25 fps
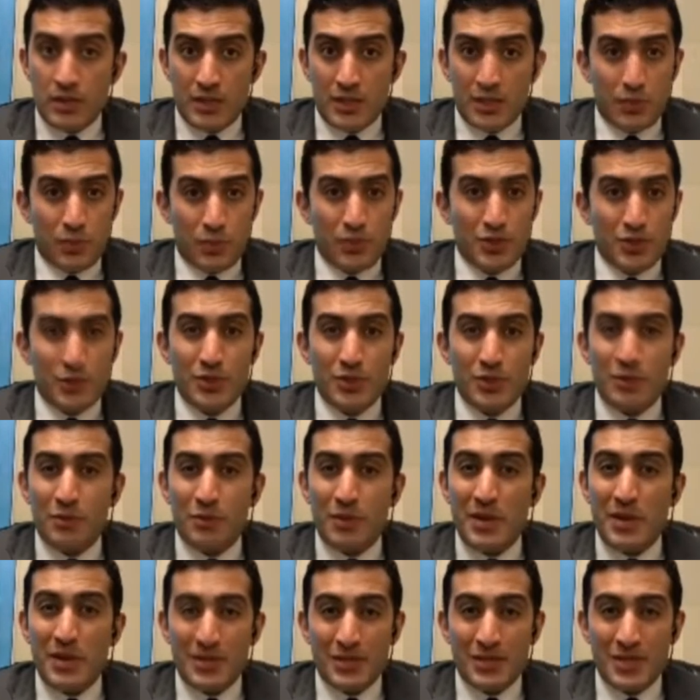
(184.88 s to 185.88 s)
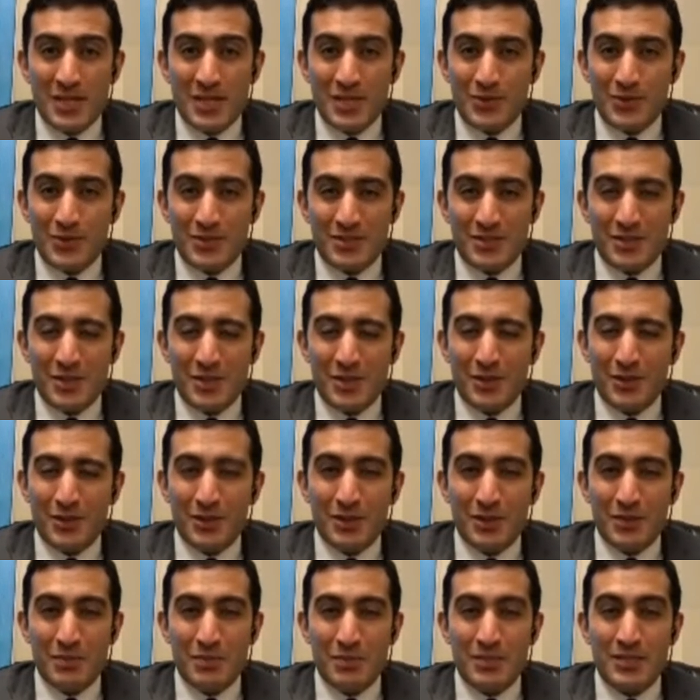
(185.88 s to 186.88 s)
is what's to their best interest, not
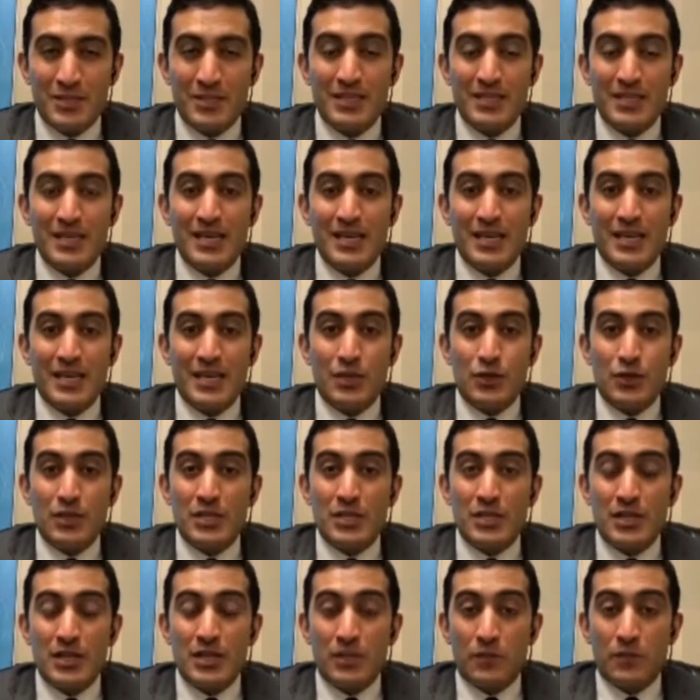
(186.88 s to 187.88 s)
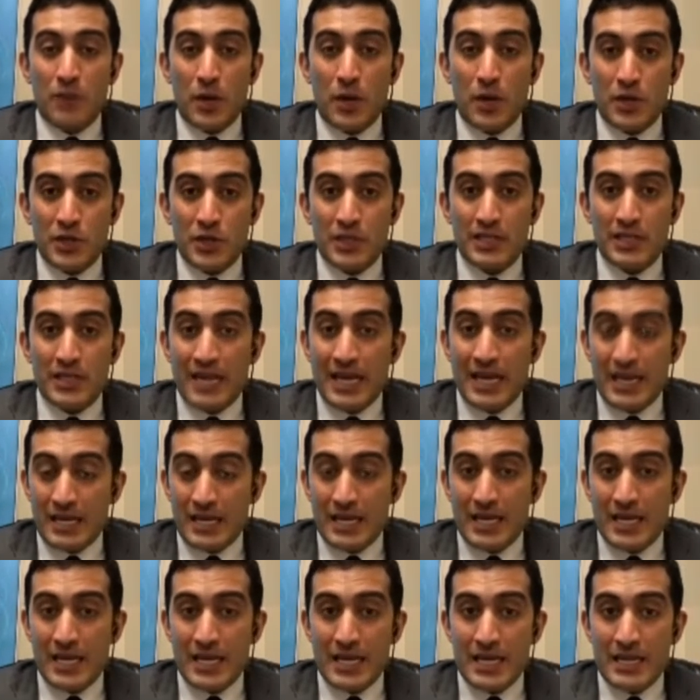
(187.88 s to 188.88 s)
to the best interests of Washington and the
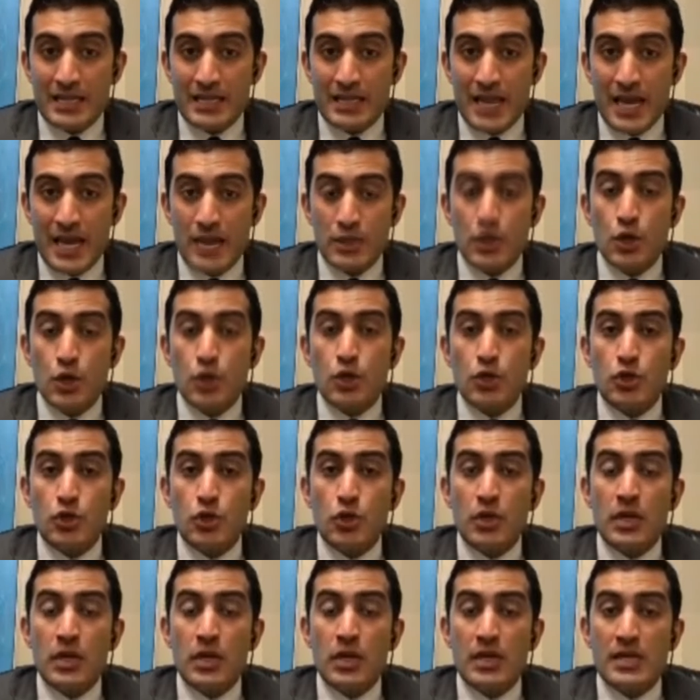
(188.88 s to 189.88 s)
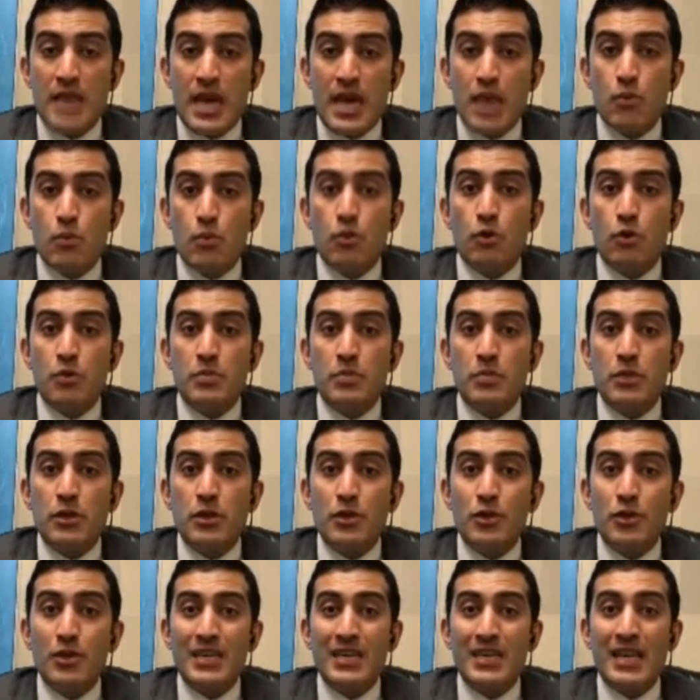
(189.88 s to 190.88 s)
United States. So they will be
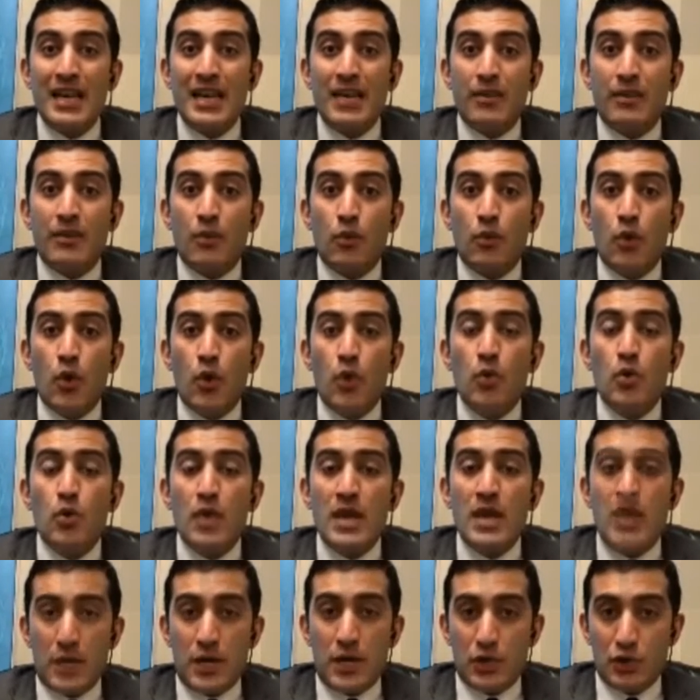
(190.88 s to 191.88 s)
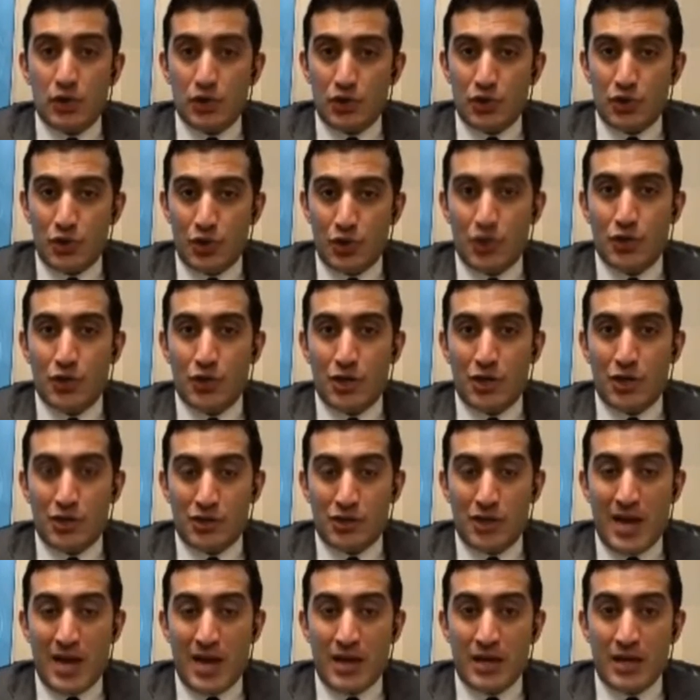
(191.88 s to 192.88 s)
looking at their own national security
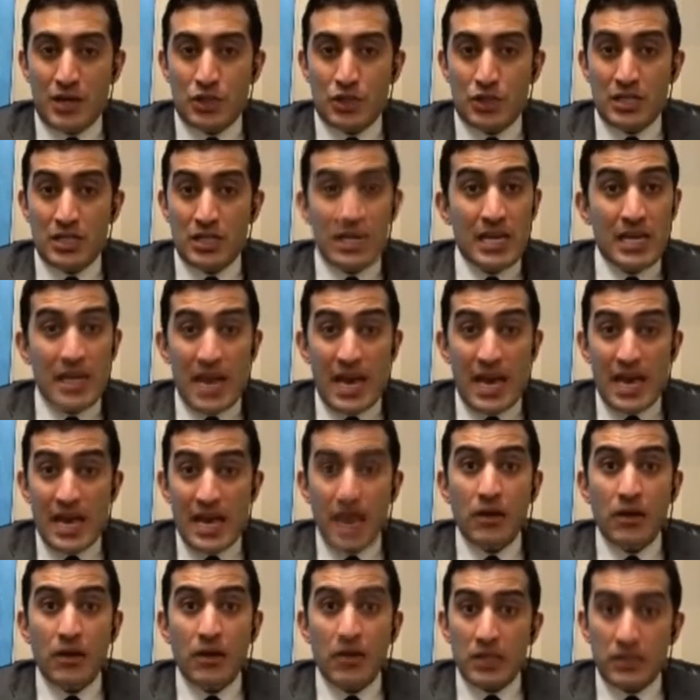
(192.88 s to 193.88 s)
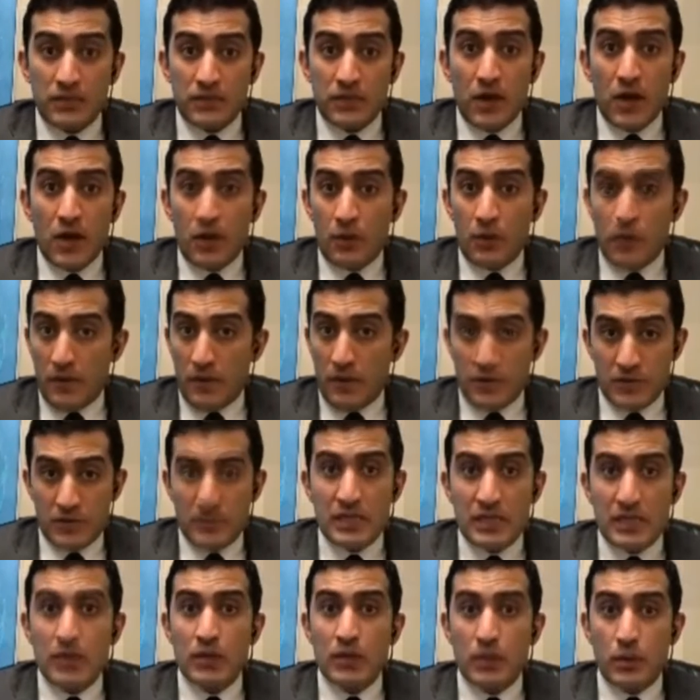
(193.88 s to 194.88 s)
strategy. And thus far, we've
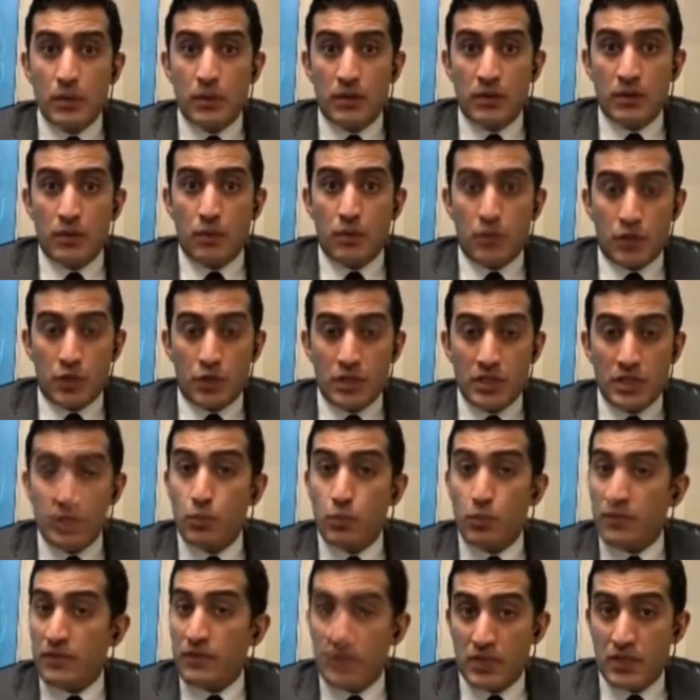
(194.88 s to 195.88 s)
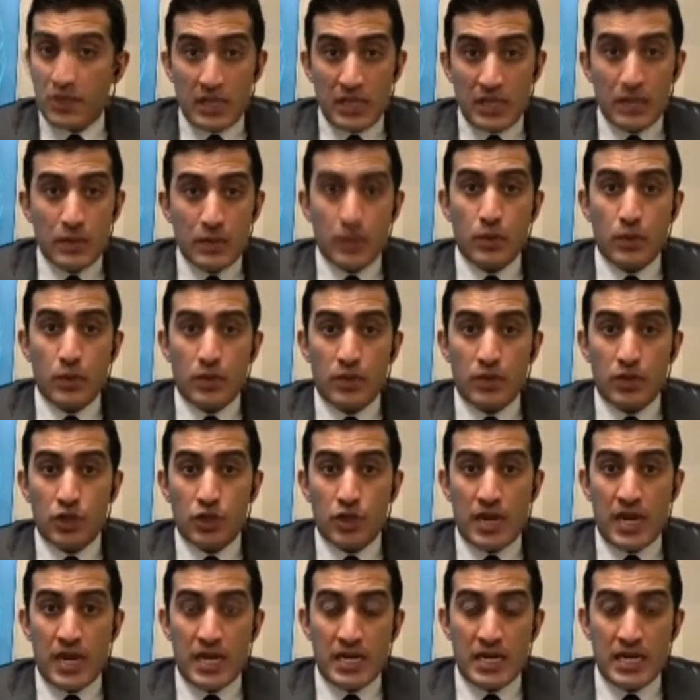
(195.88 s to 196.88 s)
seen it with the Russians, we've seen it with the
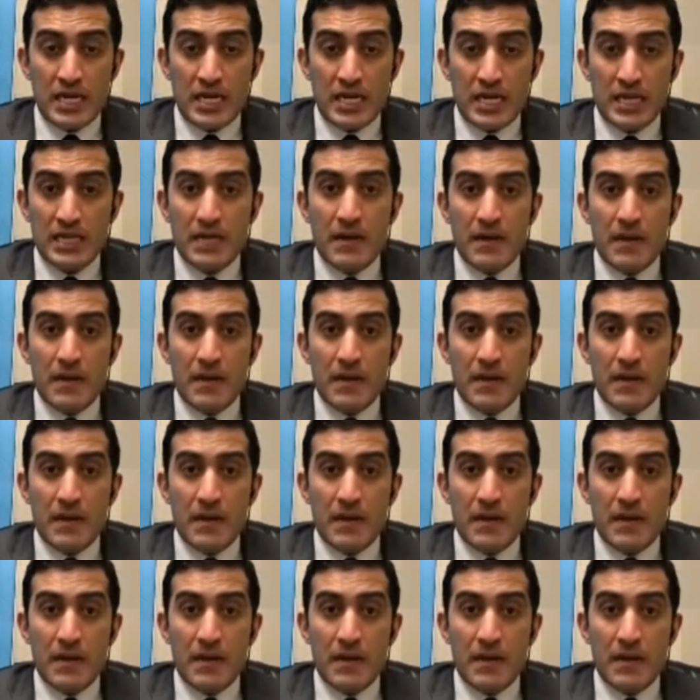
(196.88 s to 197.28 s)
Chinese.